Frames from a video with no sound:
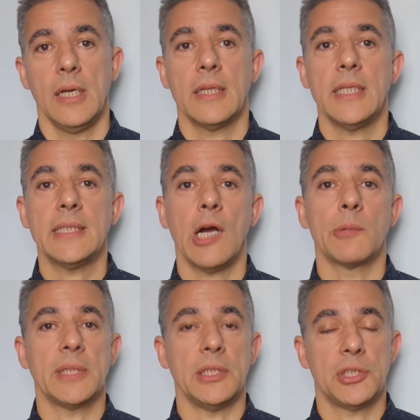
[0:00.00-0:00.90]
This
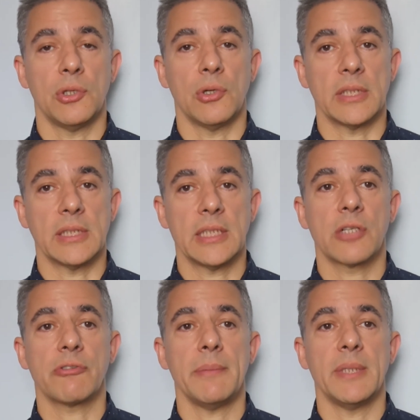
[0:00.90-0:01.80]
helps ensure that
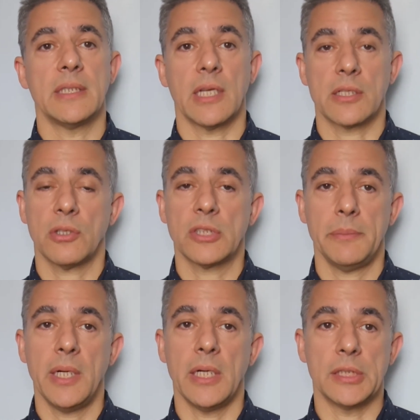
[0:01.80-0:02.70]
disagreement does not
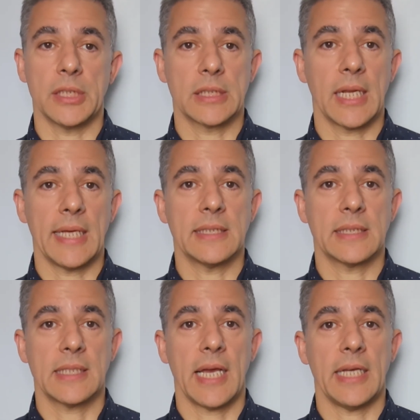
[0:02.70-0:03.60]
emerge at a later
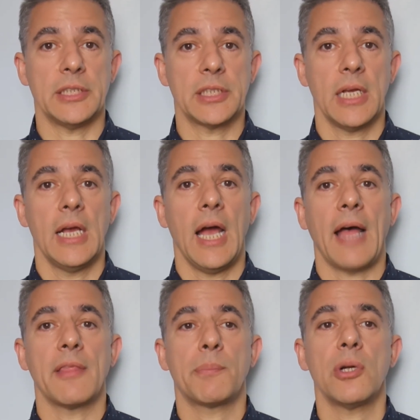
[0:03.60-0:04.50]
stage
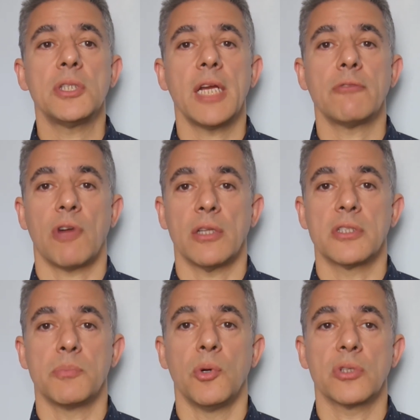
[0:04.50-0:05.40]
and the project
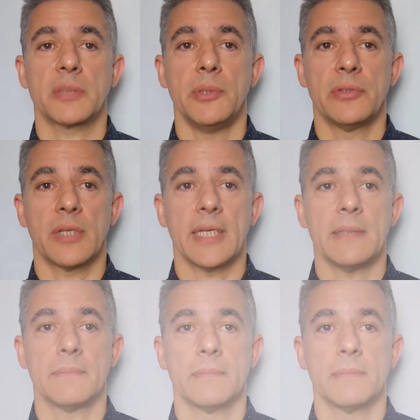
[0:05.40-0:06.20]
runs more smoothly.